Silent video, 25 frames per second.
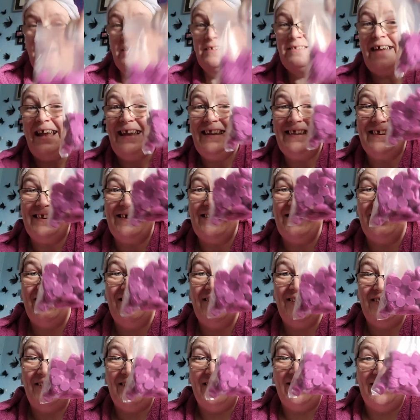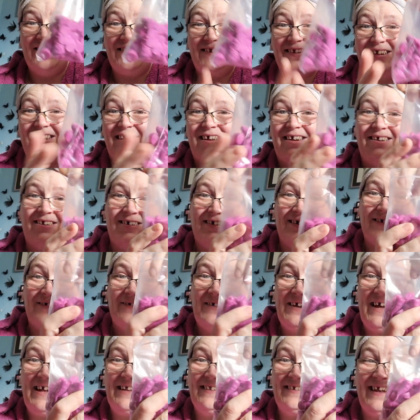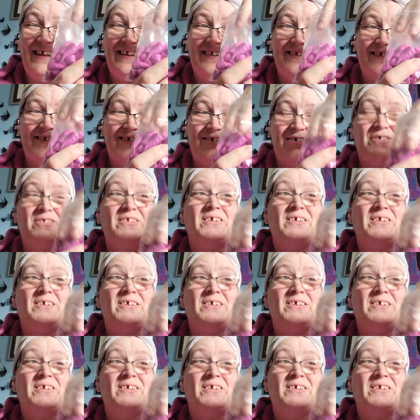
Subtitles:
tentacles. We got tentacles,